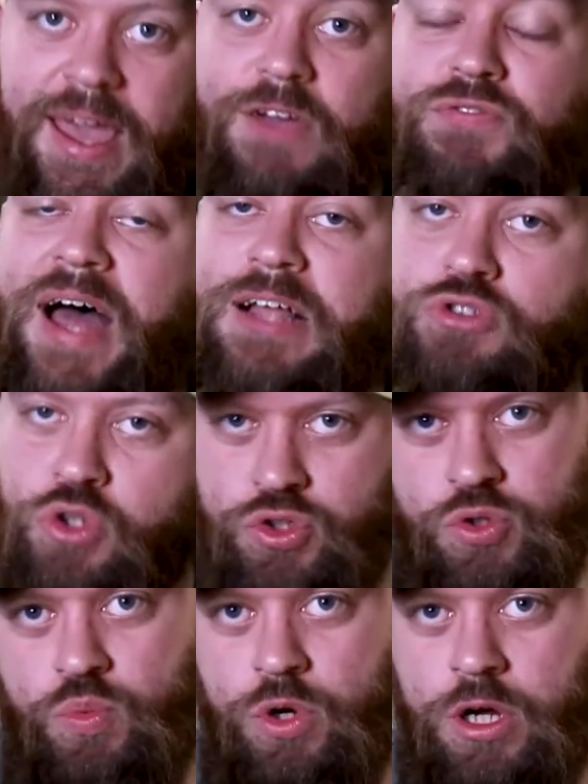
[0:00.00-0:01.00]
If that
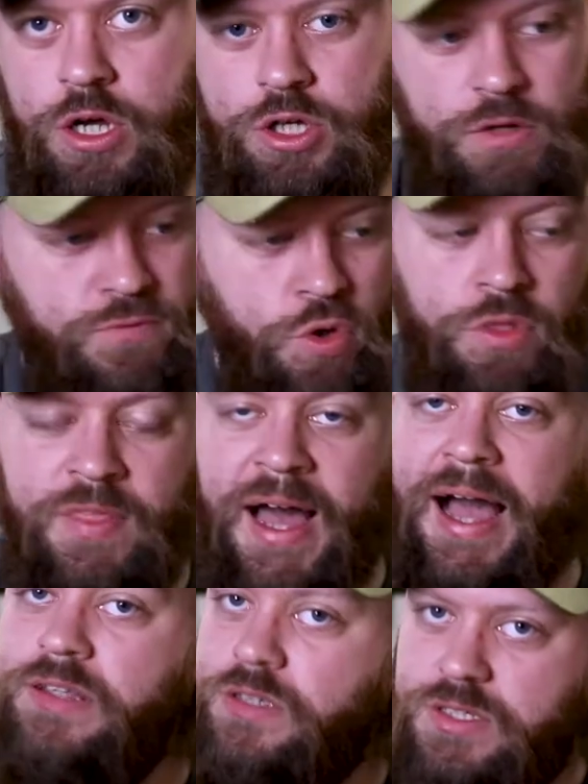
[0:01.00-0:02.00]
doesn't work, you've done
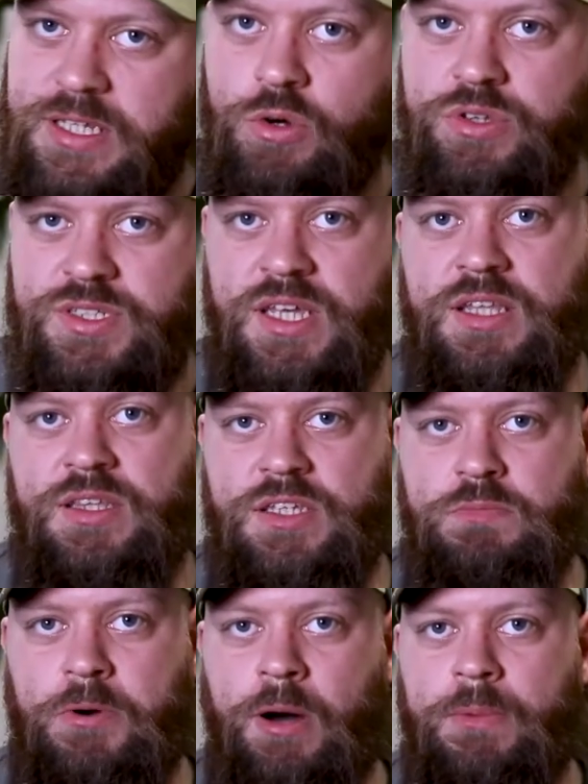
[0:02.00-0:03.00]
that and you're still seeing
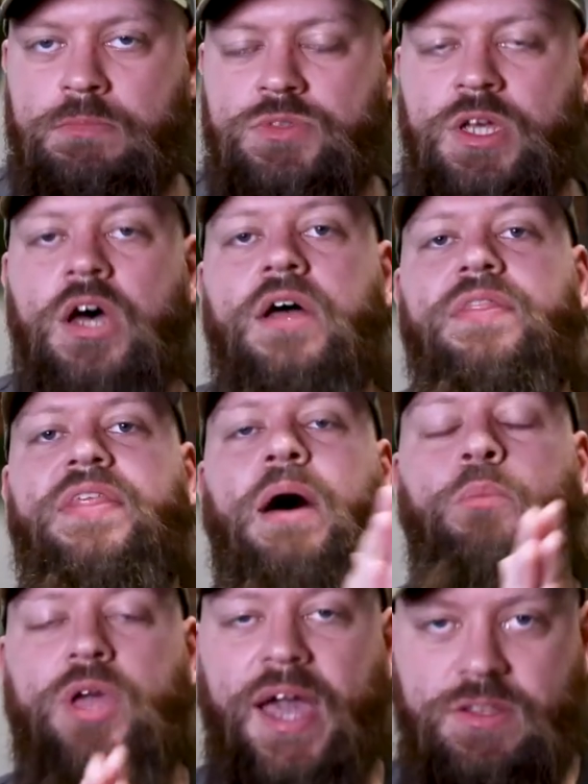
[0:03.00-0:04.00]
these problems,
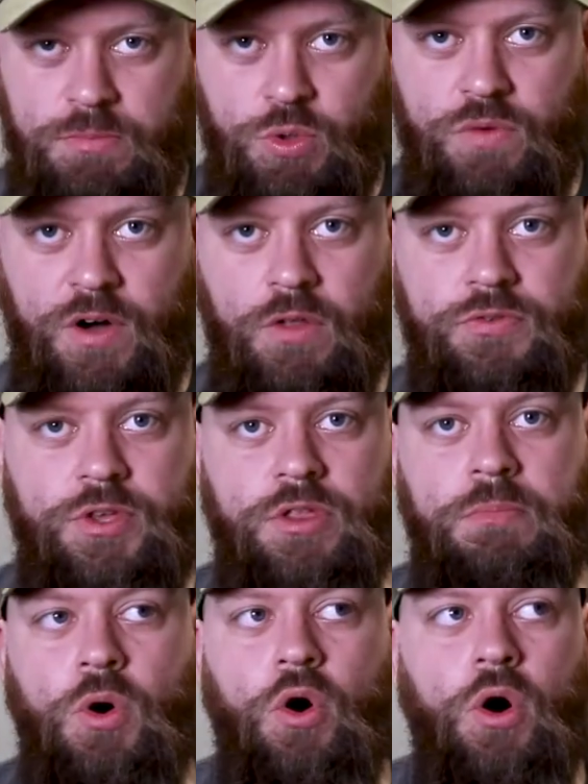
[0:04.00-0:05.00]
then we get to move on to
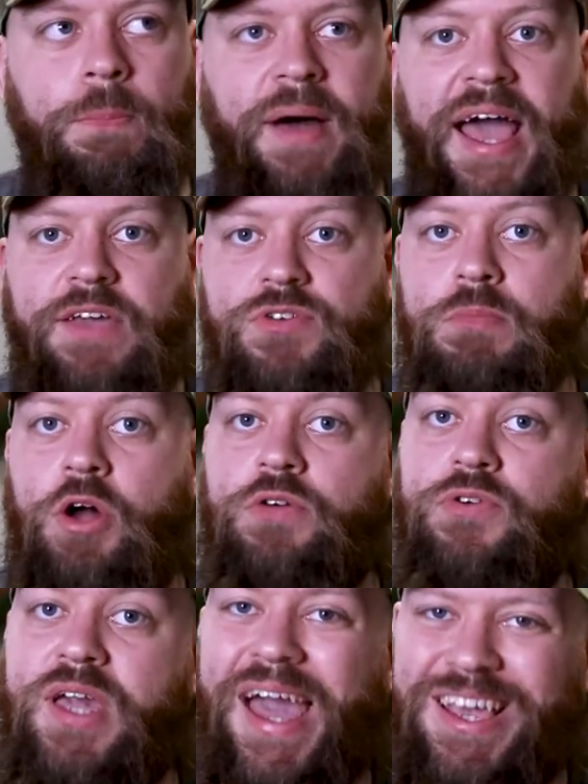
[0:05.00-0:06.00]
the more behavior
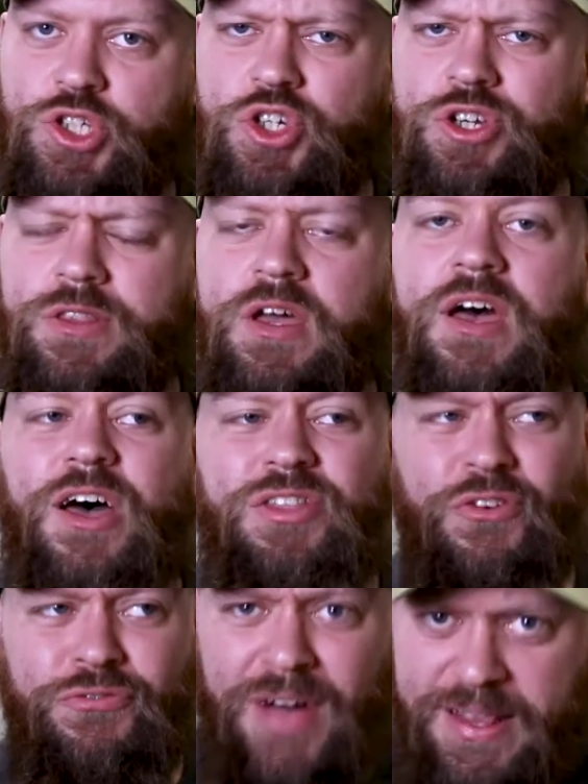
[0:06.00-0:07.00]
modification,
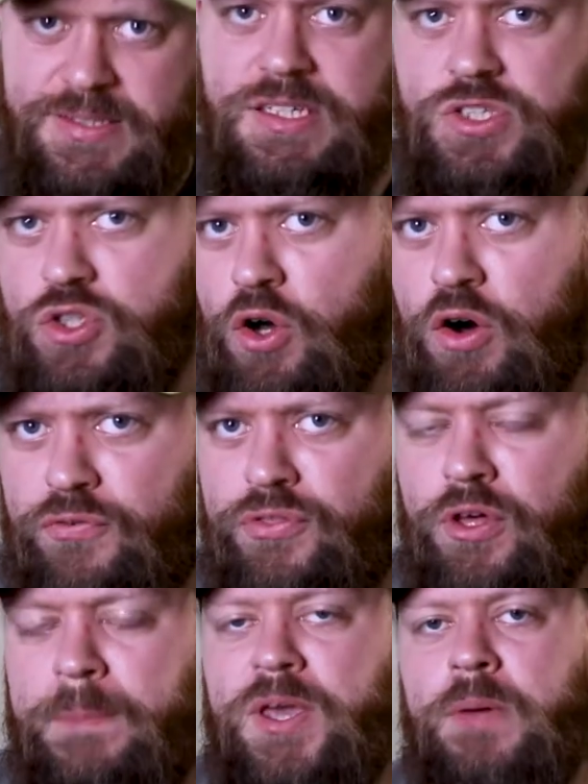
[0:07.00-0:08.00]
the fancy stuff
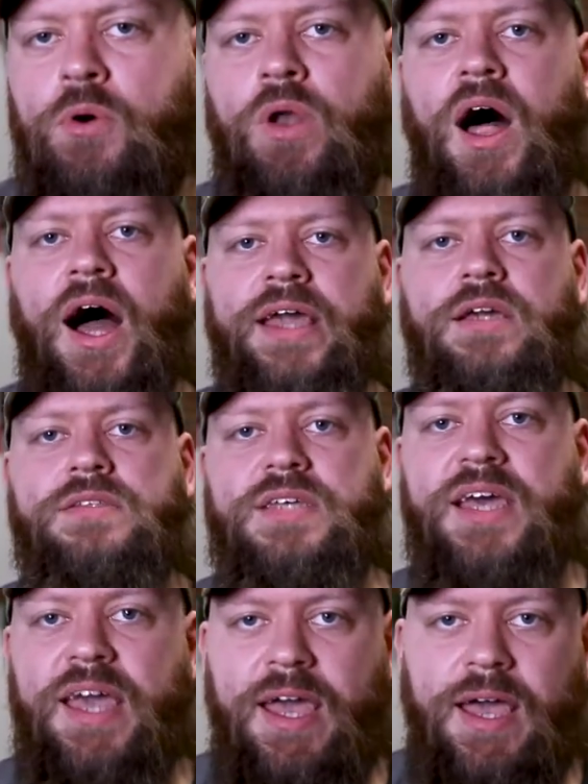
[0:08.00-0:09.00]
that people like
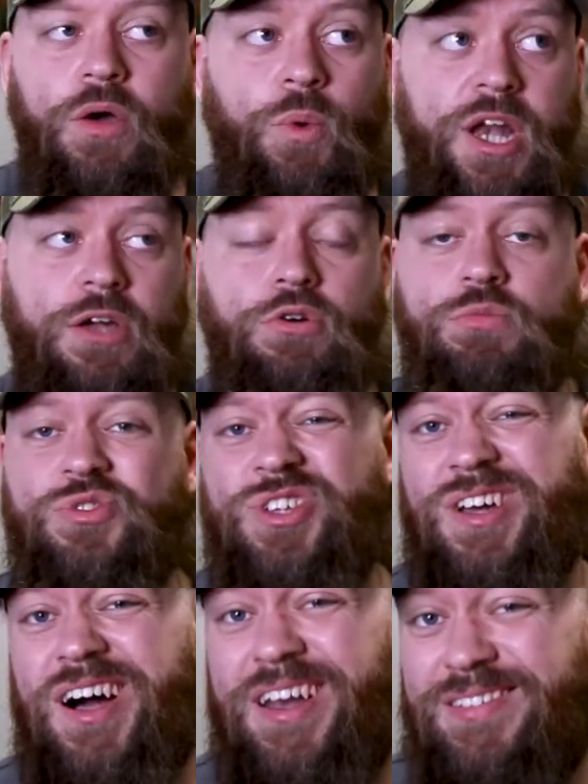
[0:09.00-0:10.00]
to hear when it comes
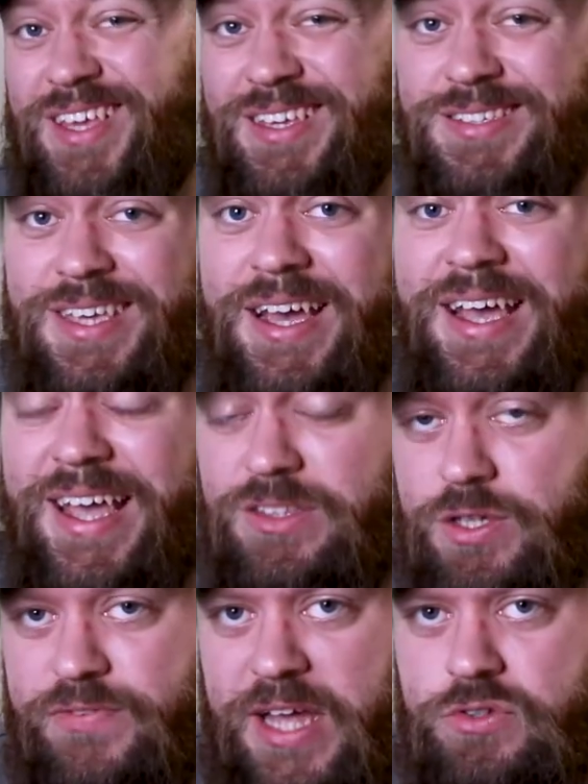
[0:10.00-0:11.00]
to kind of these
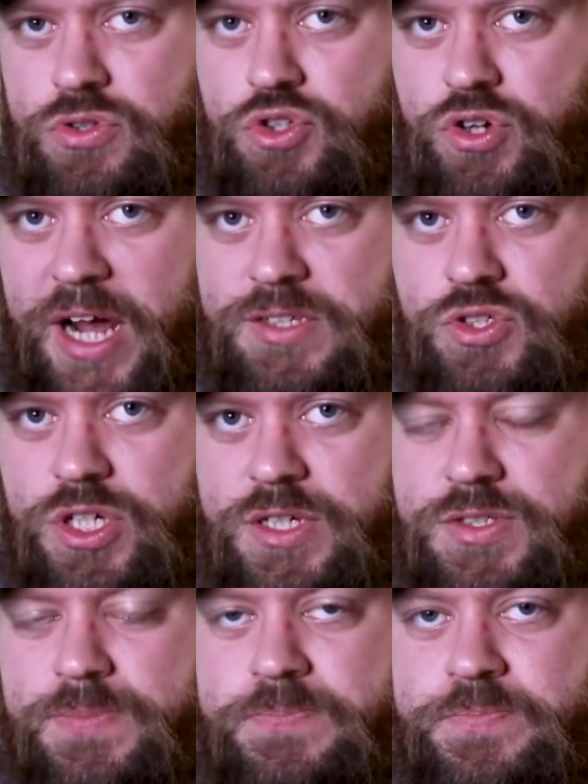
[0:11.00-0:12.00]
intervention
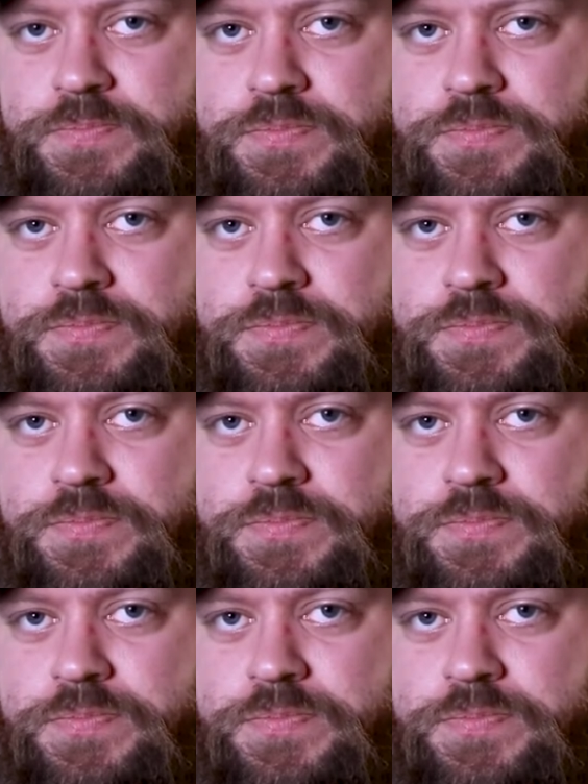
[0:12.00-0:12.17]
strategies.